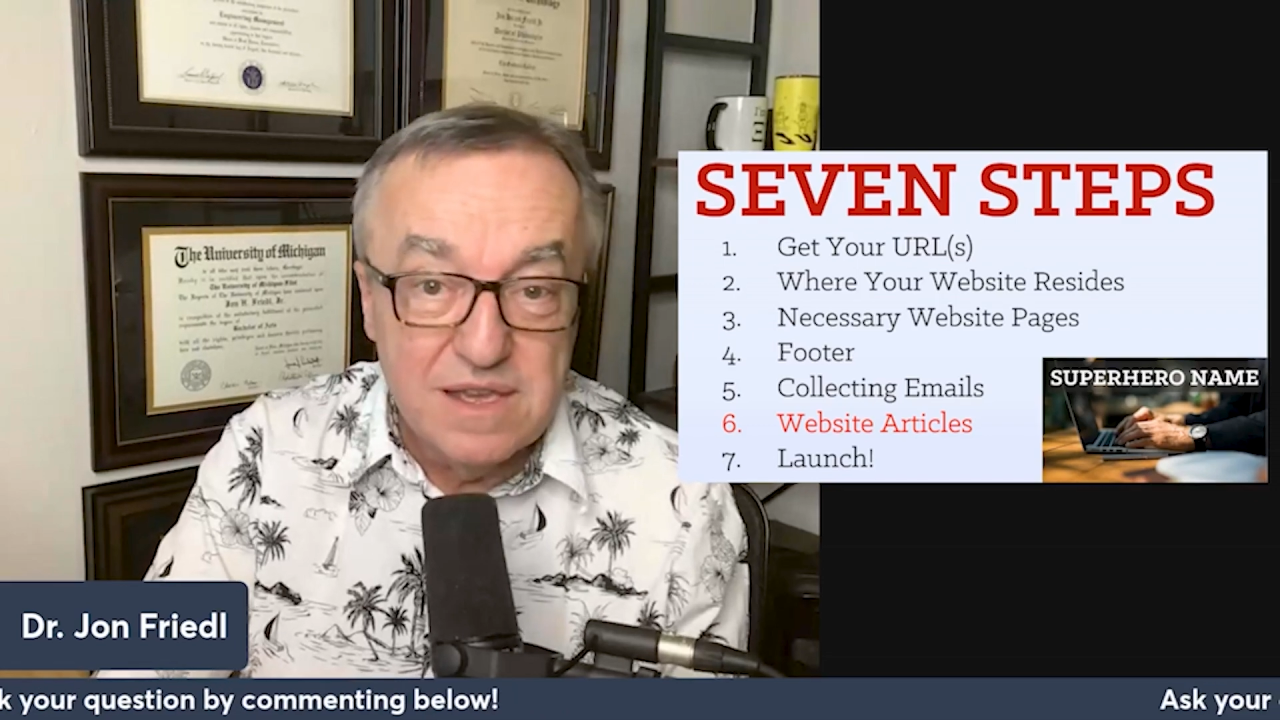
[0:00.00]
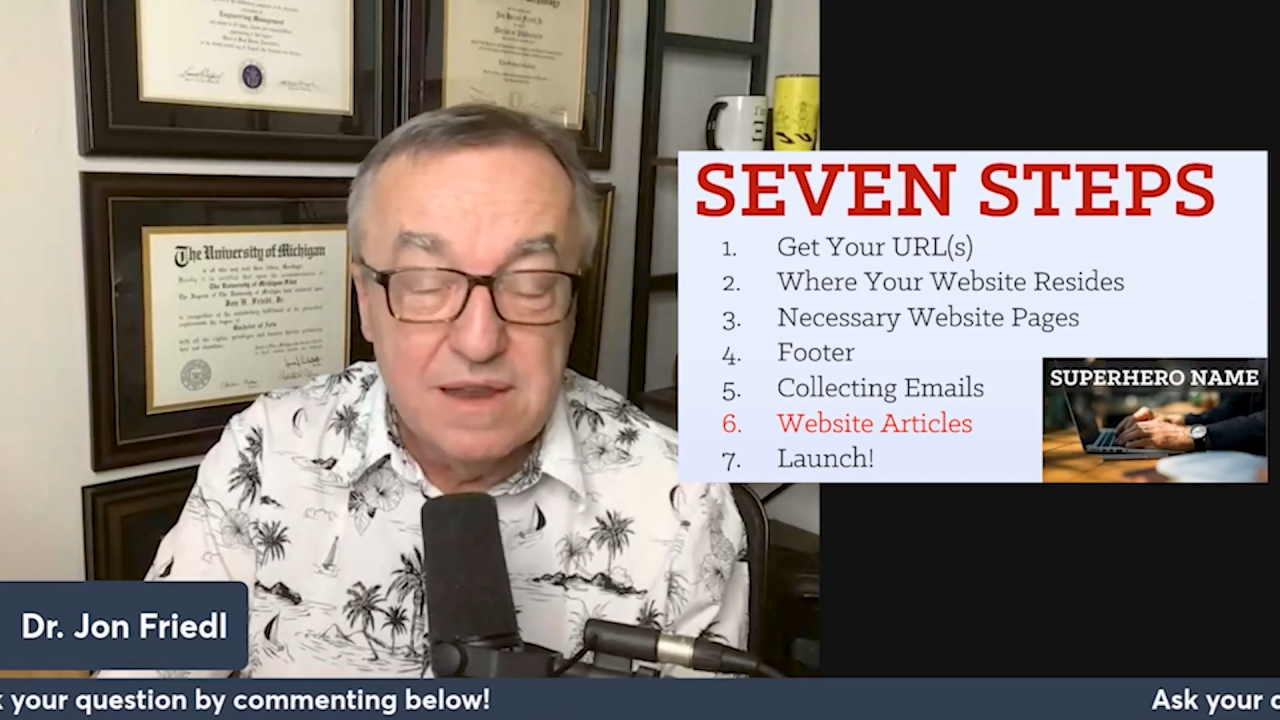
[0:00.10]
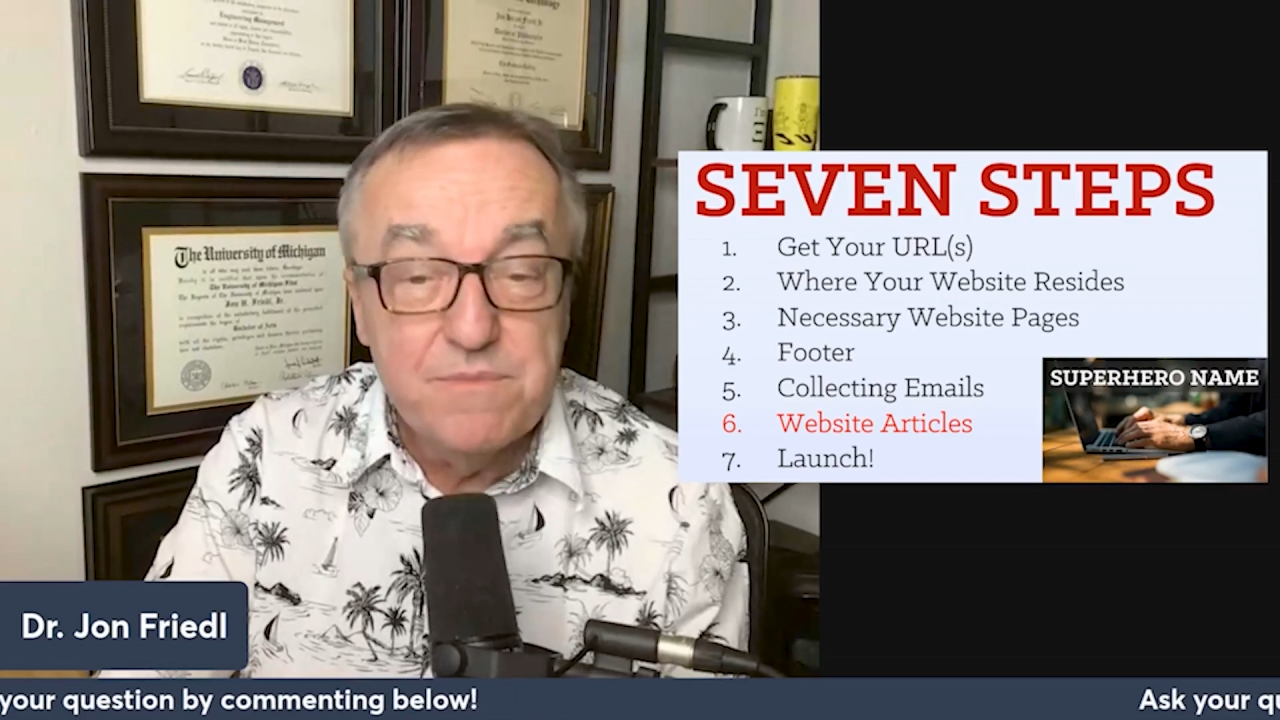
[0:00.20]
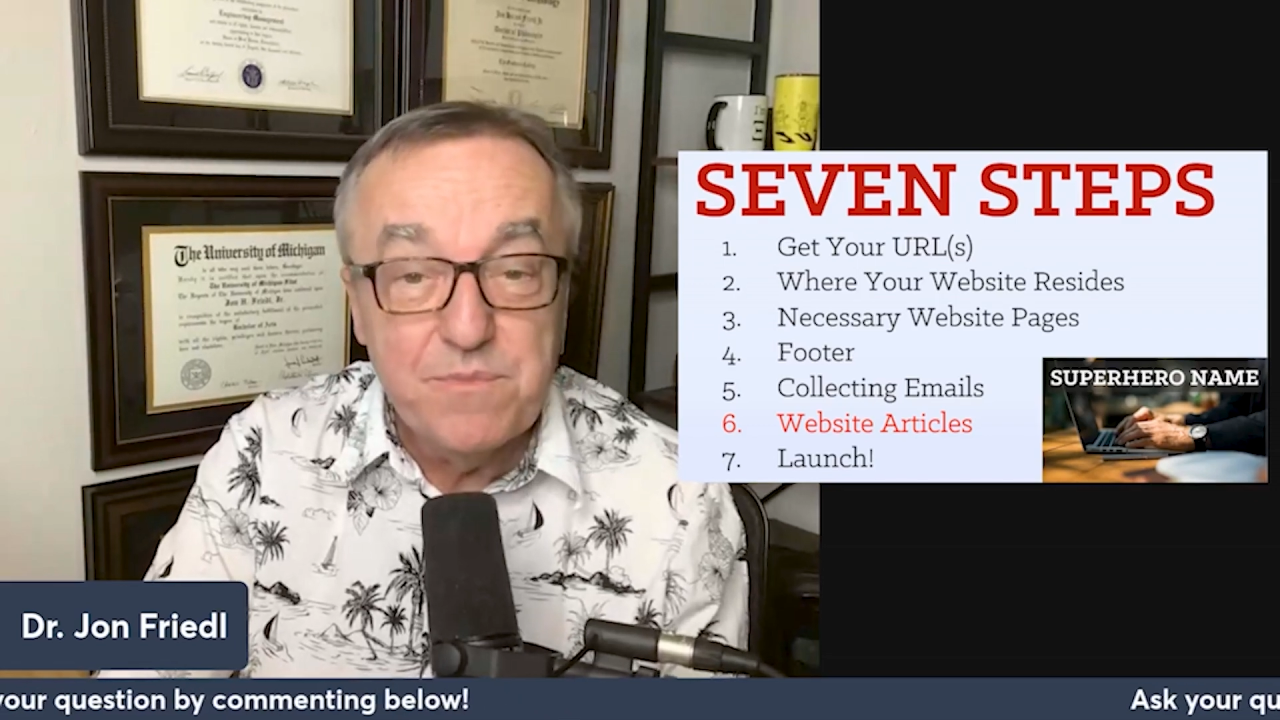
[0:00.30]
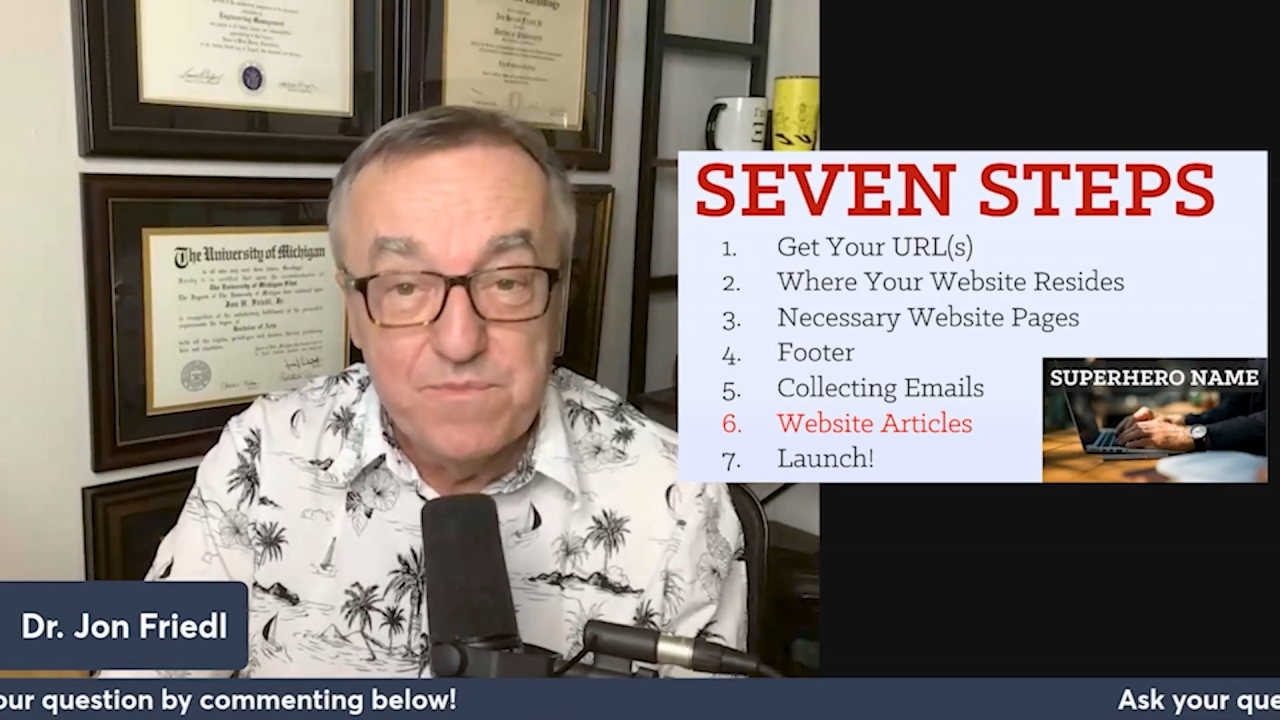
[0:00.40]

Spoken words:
and